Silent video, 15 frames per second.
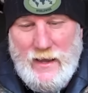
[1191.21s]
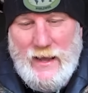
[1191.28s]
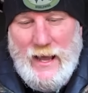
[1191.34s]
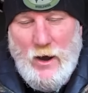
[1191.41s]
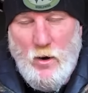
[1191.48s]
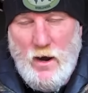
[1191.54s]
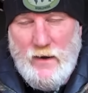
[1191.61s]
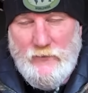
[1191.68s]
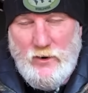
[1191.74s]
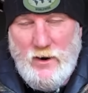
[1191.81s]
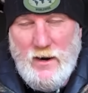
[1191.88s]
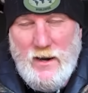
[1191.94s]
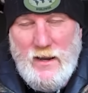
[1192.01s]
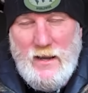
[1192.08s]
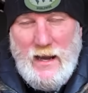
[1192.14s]
However,
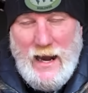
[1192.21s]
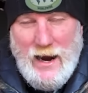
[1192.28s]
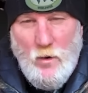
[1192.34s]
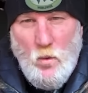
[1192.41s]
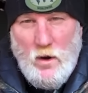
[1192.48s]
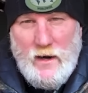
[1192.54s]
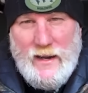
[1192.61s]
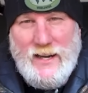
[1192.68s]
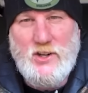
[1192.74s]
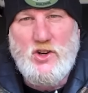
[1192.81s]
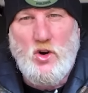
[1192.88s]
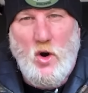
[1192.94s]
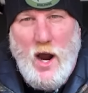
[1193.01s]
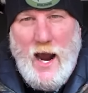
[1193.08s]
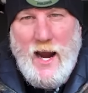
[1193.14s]
I wanted a
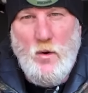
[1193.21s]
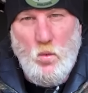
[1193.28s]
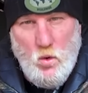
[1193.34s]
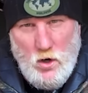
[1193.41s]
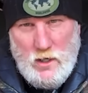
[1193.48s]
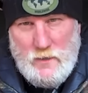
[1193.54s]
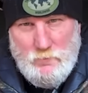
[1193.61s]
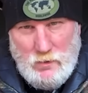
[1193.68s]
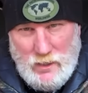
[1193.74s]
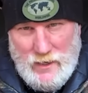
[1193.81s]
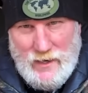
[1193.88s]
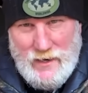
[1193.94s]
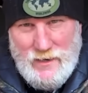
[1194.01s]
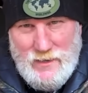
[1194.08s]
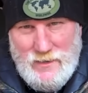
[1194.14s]
dry wood
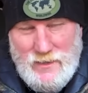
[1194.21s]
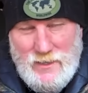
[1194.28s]
blade